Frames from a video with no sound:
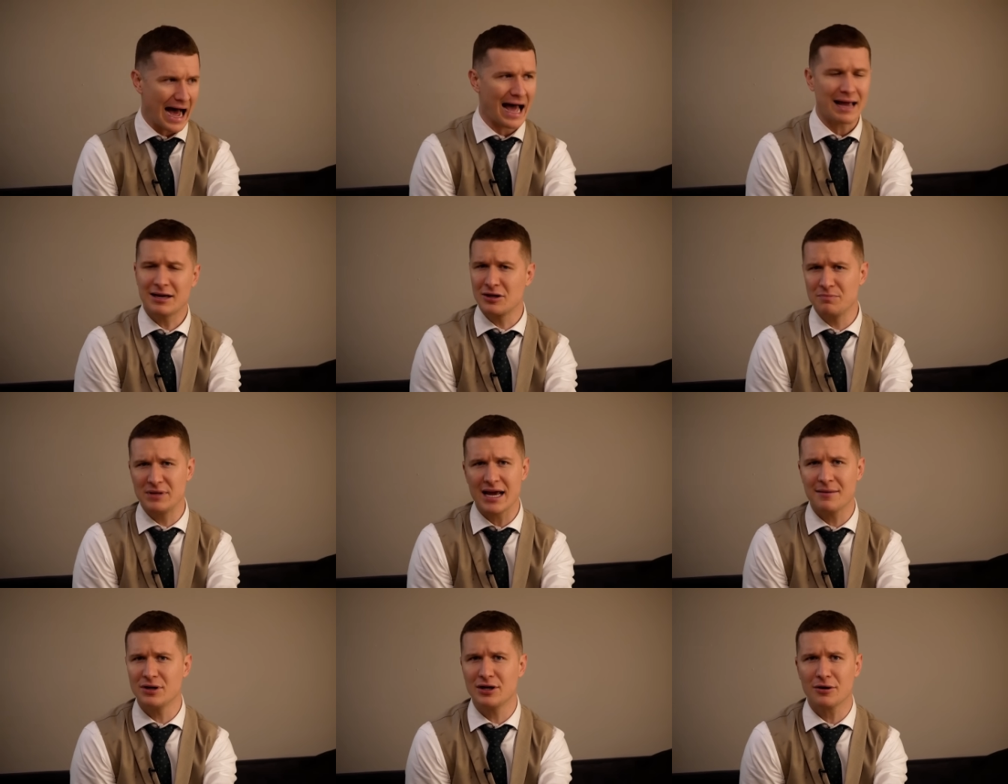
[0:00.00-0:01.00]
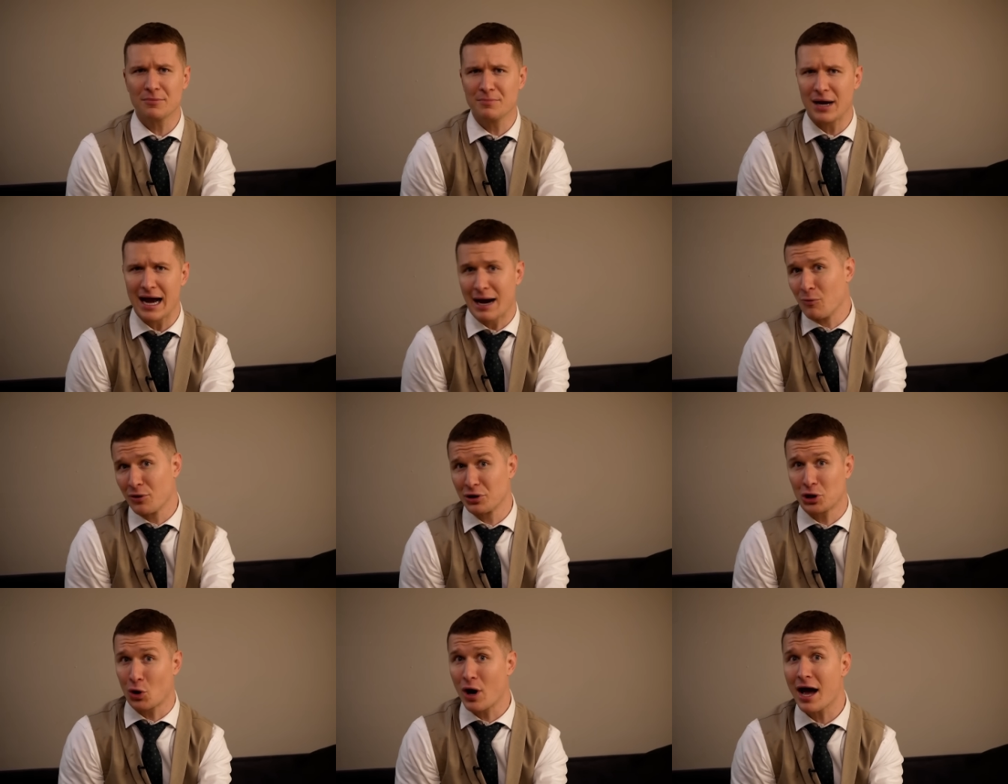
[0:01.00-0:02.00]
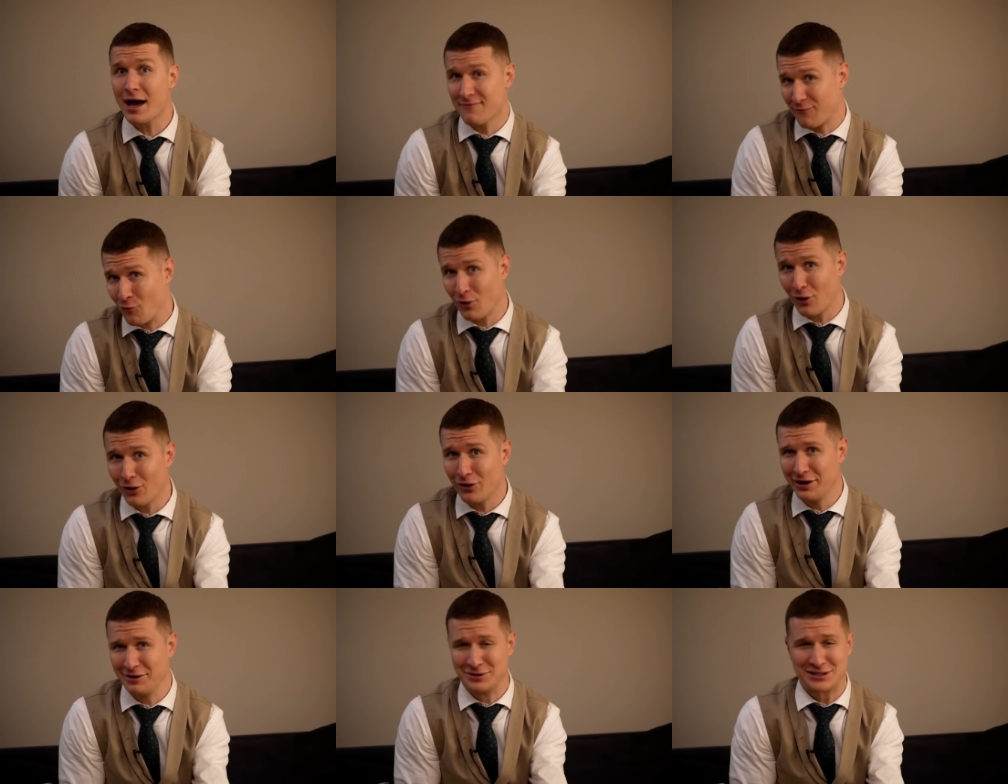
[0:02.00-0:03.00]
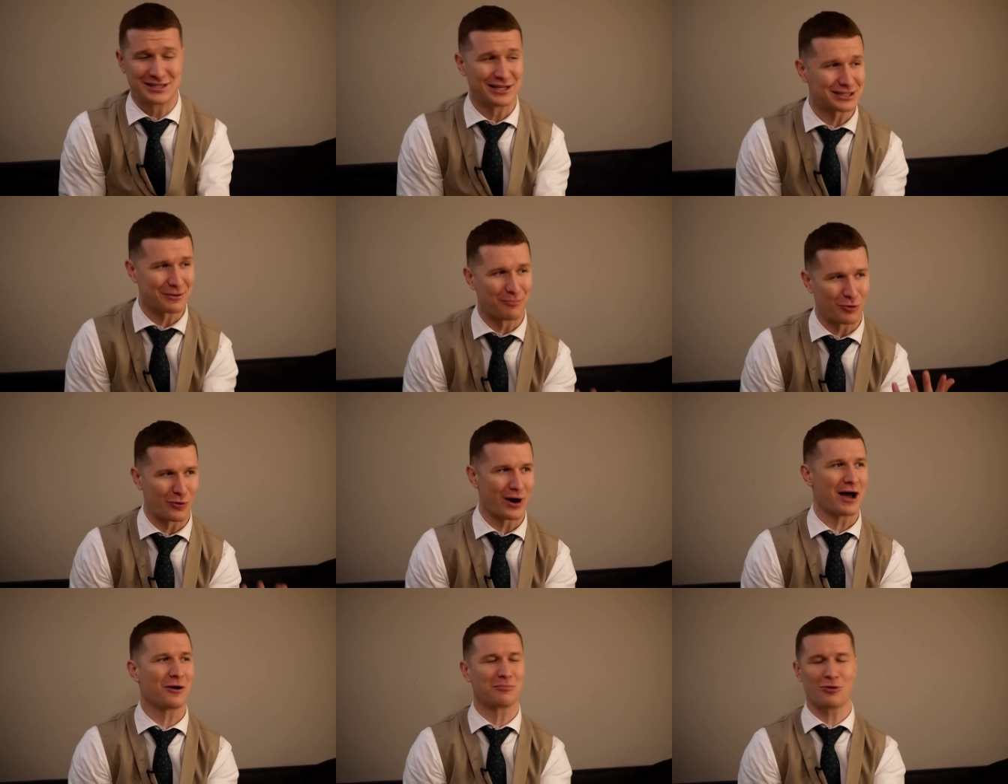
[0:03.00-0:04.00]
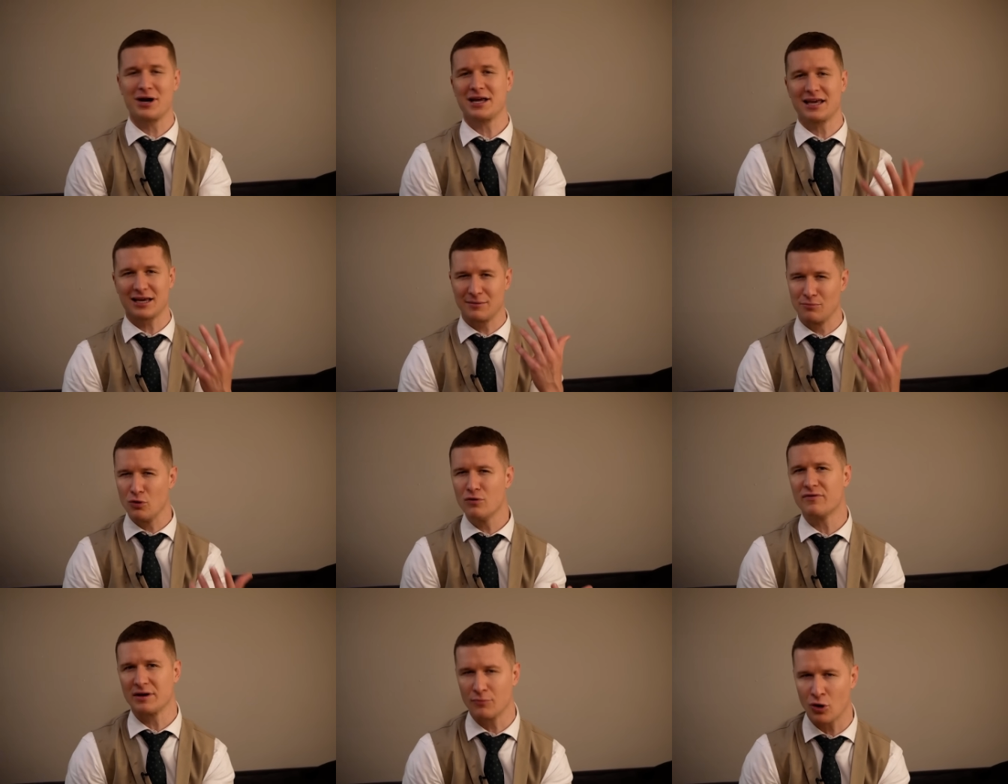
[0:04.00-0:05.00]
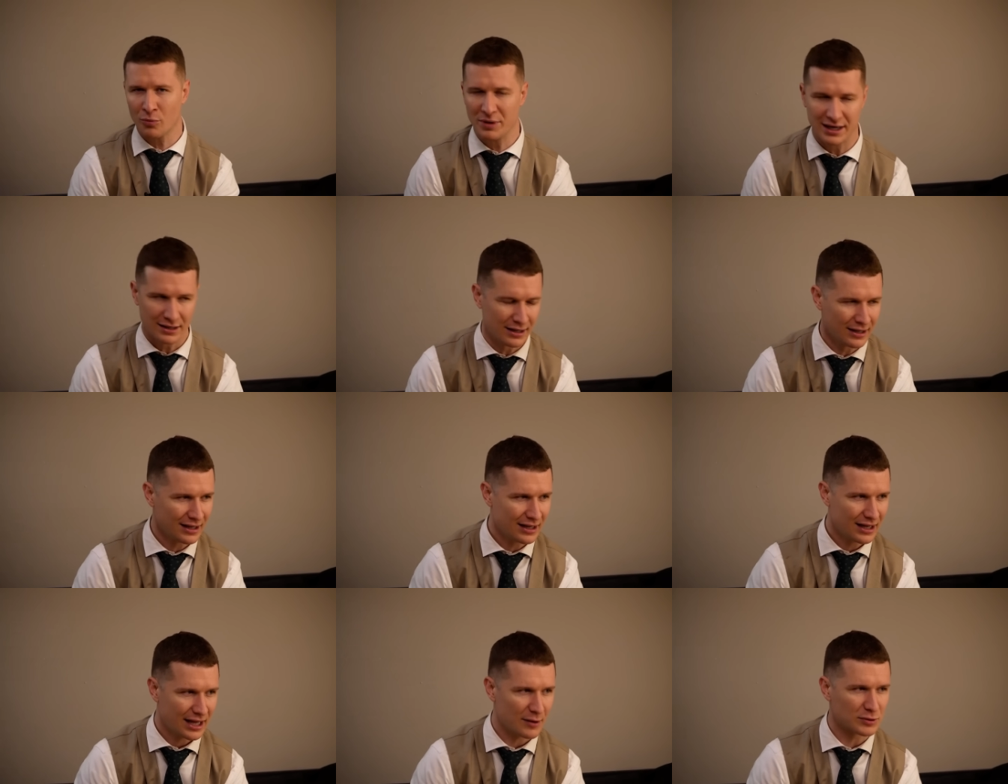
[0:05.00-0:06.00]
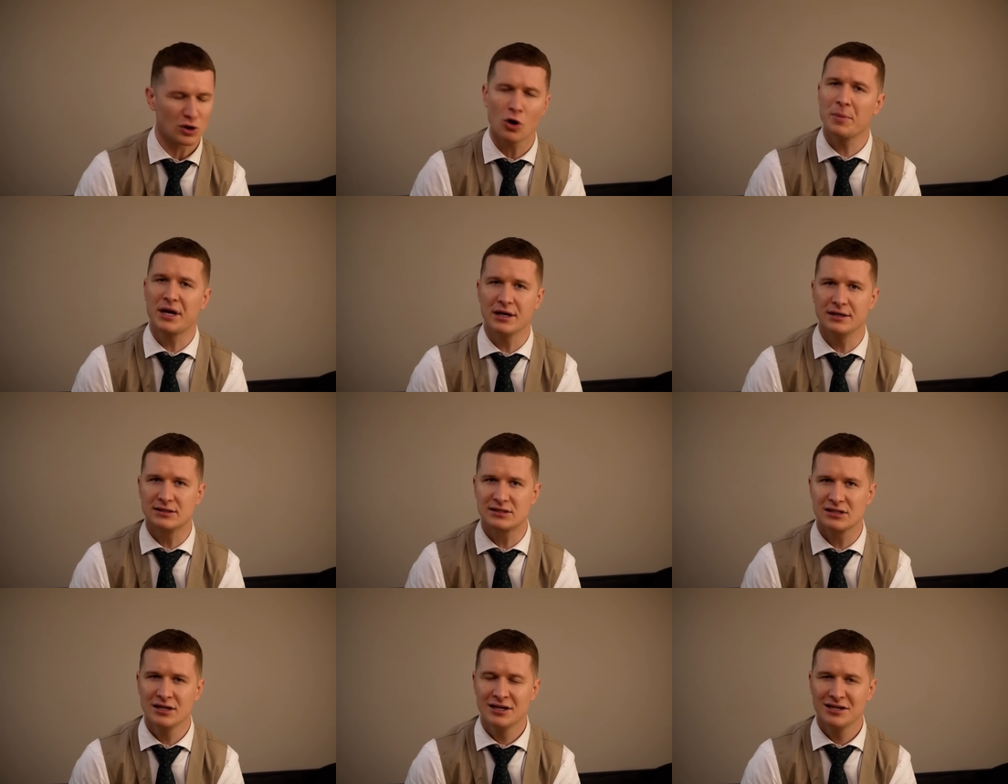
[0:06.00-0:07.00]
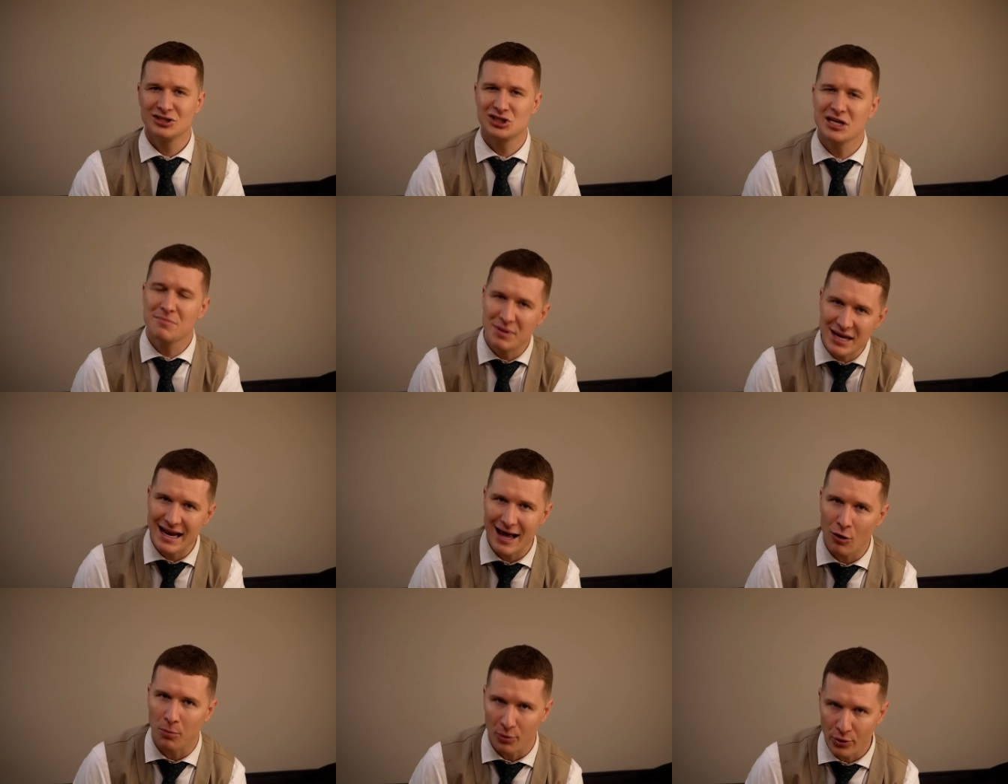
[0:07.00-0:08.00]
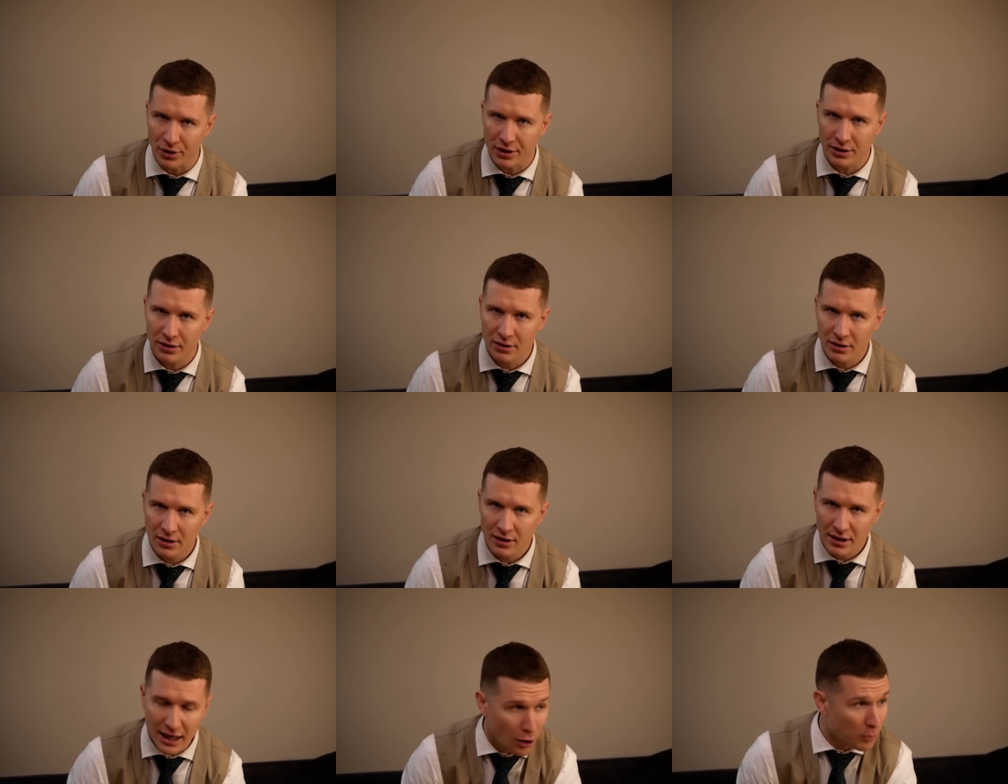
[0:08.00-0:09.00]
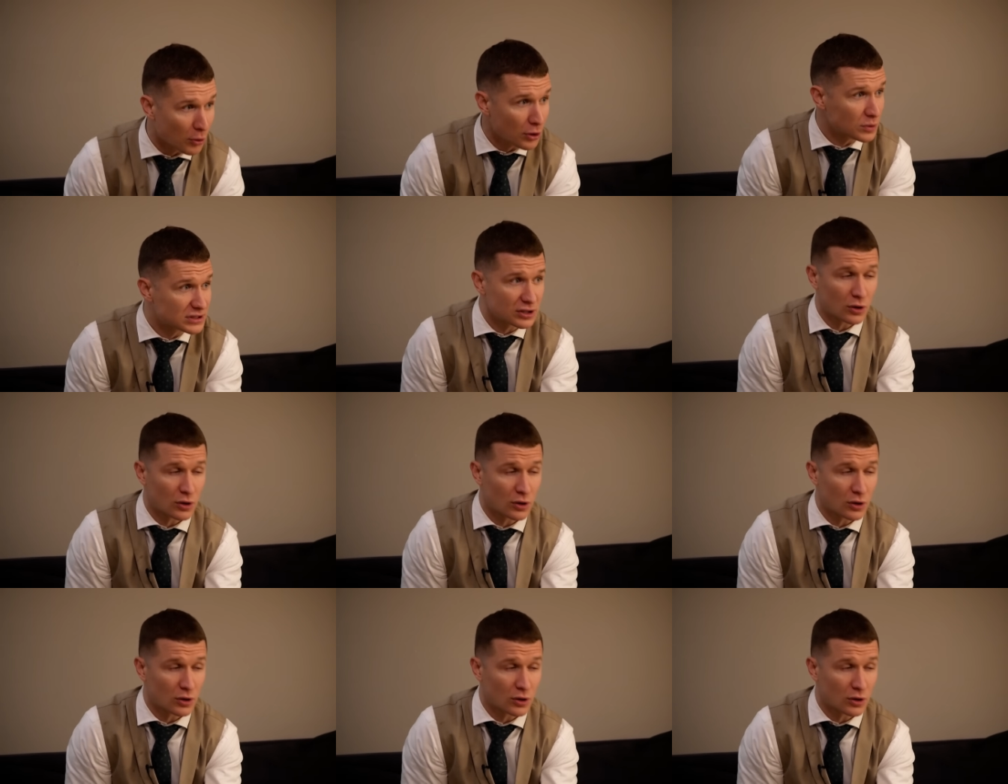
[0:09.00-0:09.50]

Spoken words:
I wanted to cry for her. It was such a groundbreaking and moving moment, and it was all because she beat Elle Brook. Elle Brook was